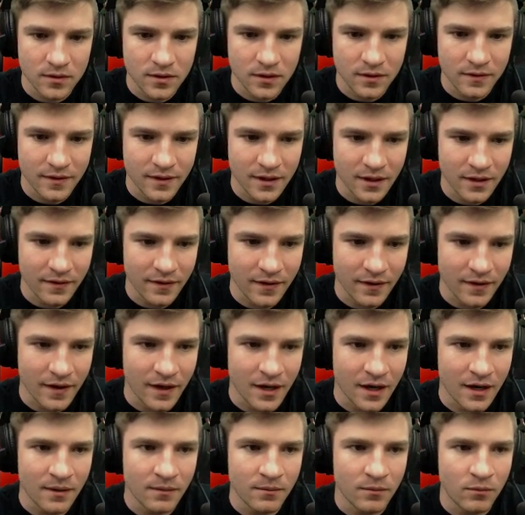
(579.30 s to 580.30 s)
There's anything
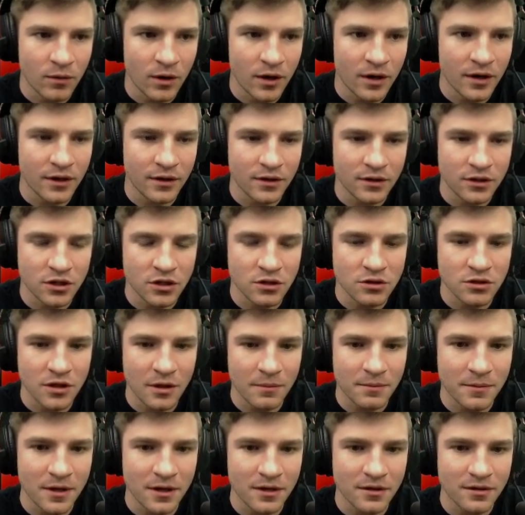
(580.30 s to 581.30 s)
there. Where are you? Juju up
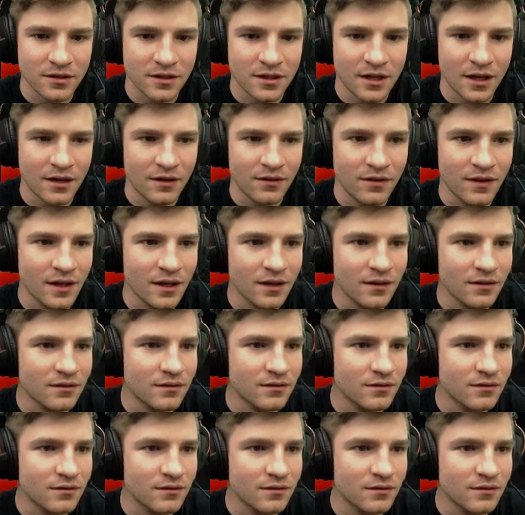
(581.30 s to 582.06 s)
there? Get anything?